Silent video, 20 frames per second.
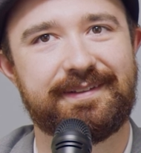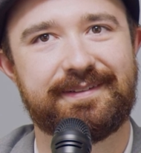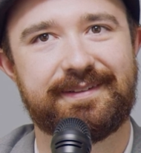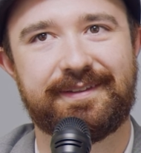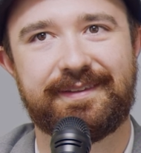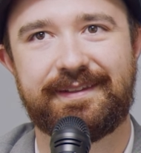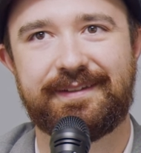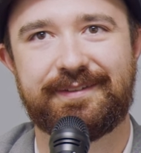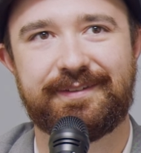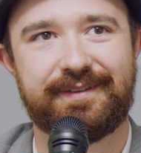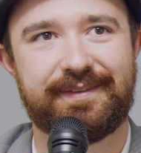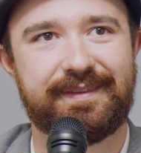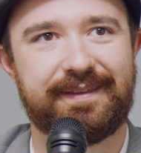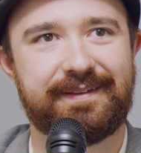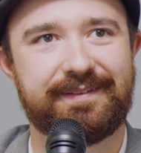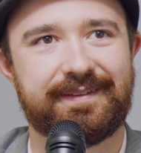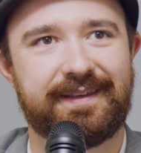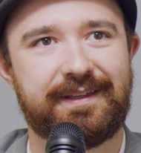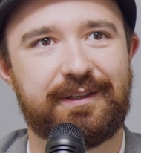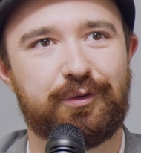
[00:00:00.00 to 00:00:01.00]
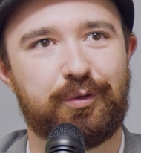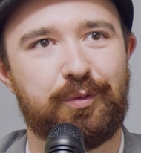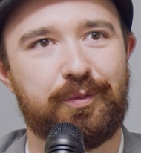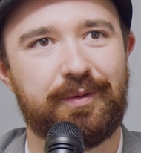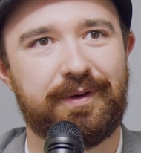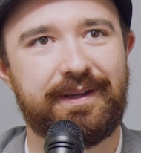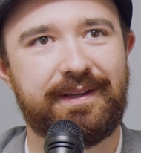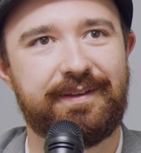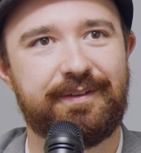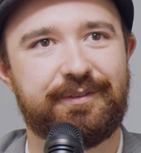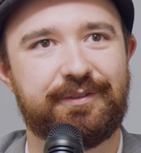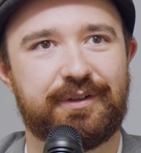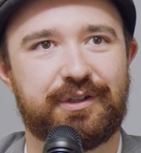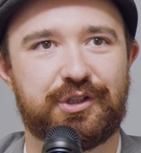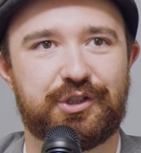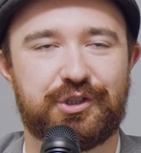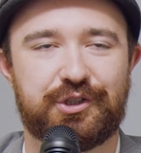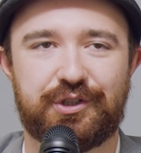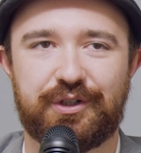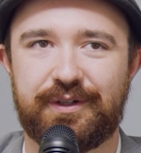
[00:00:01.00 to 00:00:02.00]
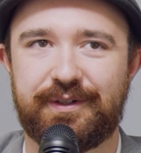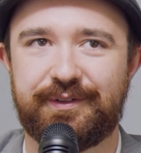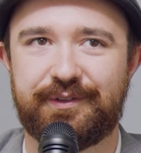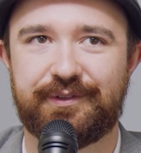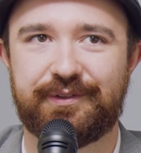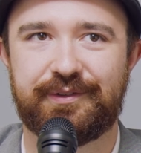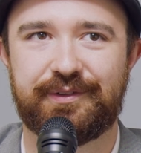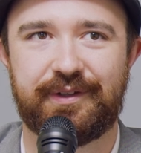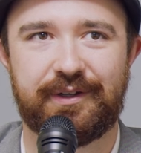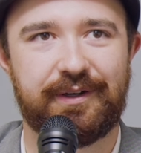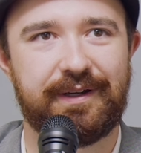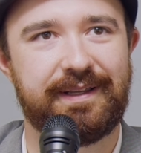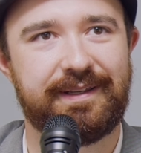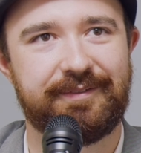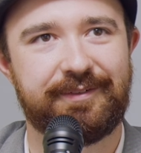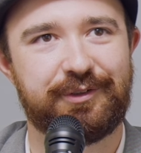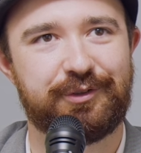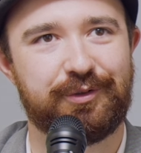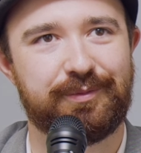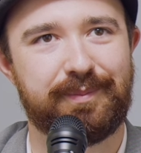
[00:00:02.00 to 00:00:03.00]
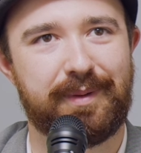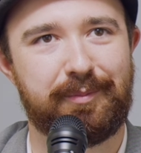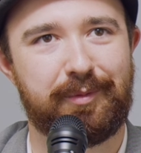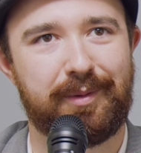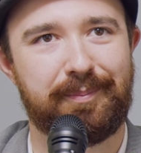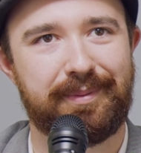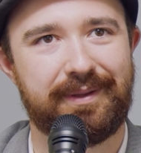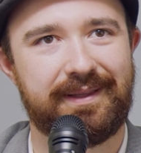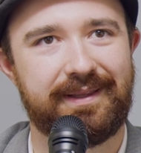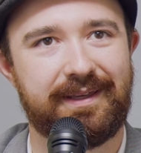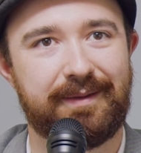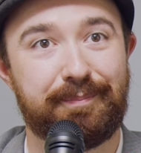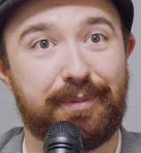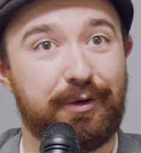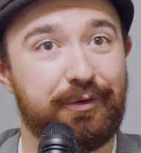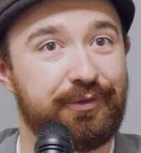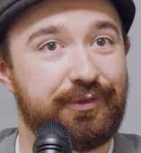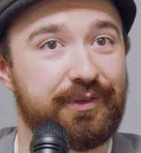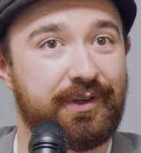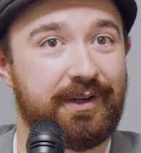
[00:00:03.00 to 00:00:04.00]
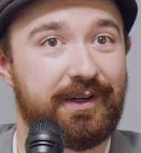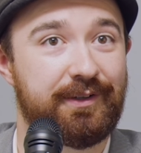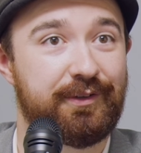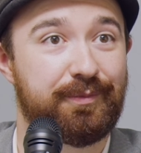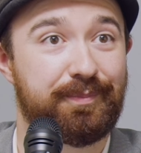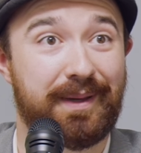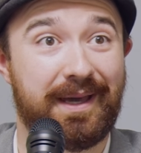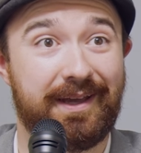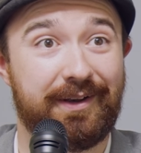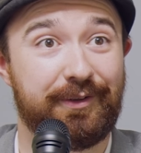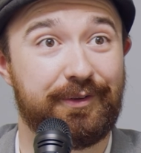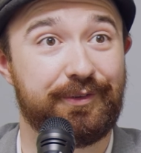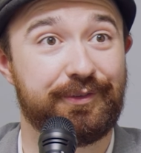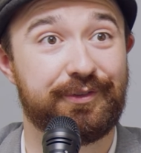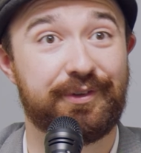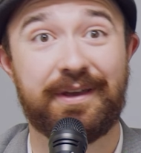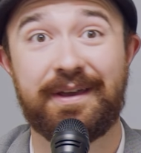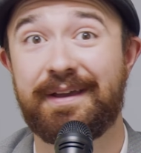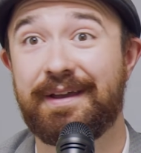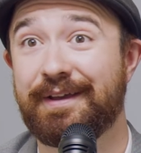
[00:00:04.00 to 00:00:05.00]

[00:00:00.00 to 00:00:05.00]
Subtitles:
So these are things like toys, shirts, your individual memorabilia, postcards, bottles,